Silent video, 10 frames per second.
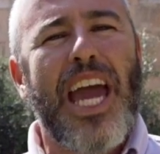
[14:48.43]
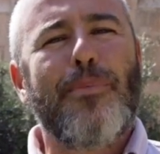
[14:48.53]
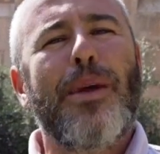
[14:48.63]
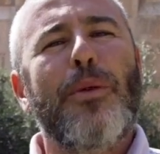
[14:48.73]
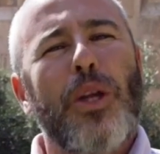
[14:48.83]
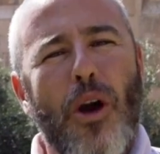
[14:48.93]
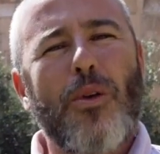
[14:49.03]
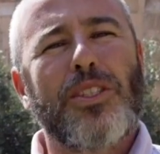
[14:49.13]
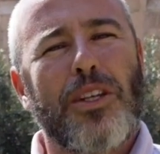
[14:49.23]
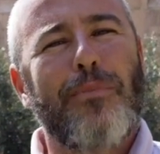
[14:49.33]
And may we
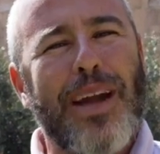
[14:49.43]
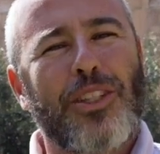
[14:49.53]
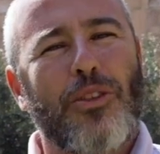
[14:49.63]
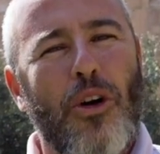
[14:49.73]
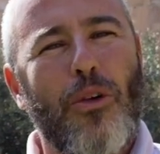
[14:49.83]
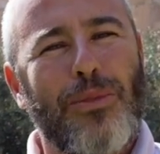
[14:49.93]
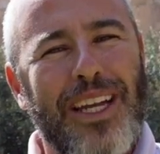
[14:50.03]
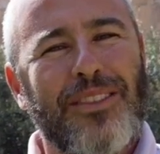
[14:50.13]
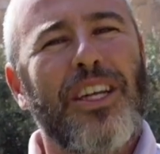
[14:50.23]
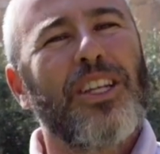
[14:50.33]
always come back to our
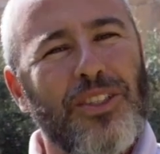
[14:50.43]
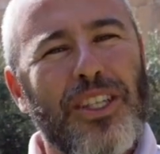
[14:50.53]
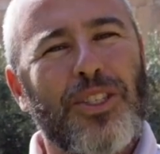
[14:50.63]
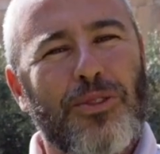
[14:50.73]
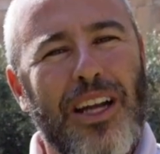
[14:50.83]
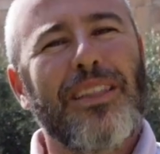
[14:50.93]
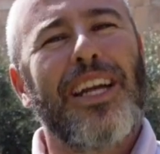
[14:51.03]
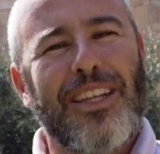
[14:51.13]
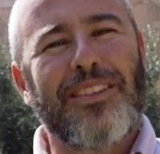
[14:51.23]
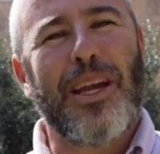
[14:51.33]
homeland, to Israel,
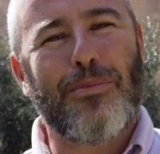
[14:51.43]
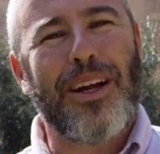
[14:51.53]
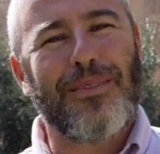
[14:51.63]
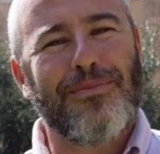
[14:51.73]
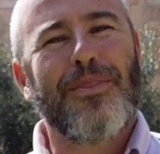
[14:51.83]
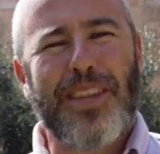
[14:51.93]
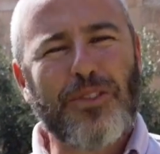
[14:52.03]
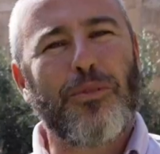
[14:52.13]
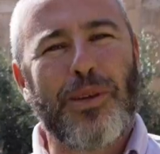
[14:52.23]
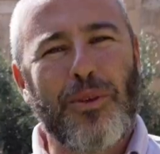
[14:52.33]
and to Hebron.
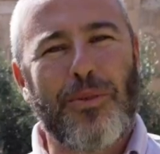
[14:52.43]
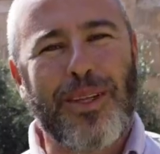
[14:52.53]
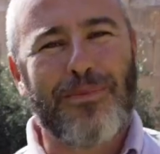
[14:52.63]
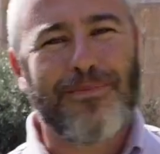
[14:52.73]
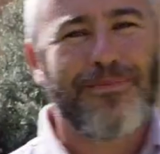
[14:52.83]
Thanks for being with me.